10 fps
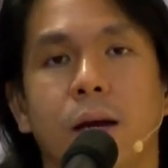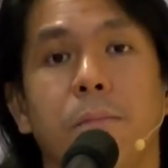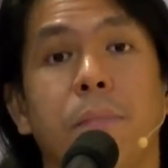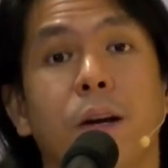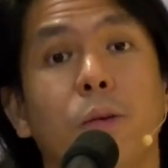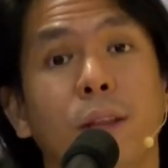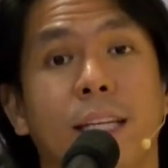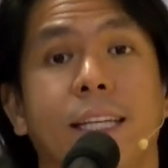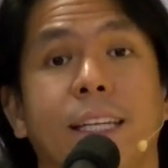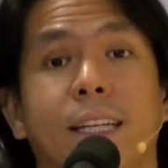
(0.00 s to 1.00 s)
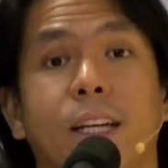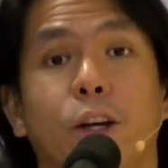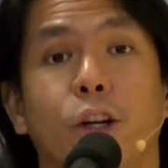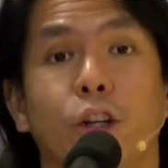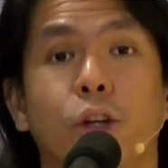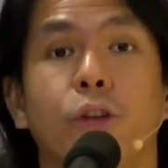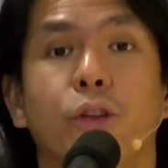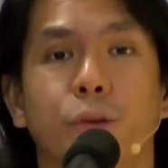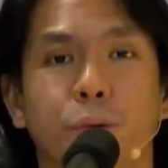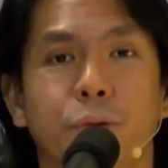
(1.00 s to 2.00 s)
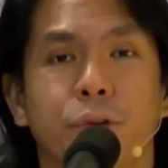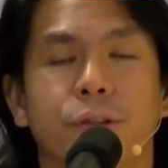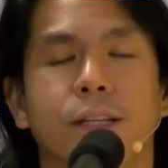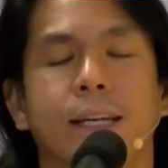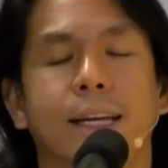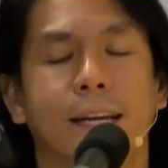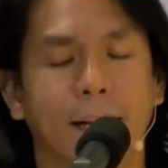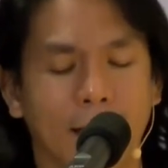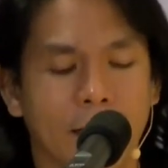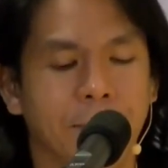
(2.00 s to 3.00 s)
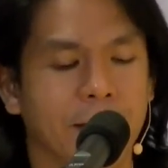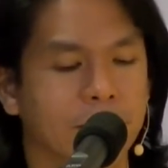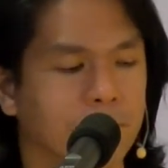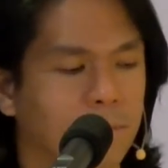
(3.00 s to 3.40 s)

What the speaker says: but only good news. Amen.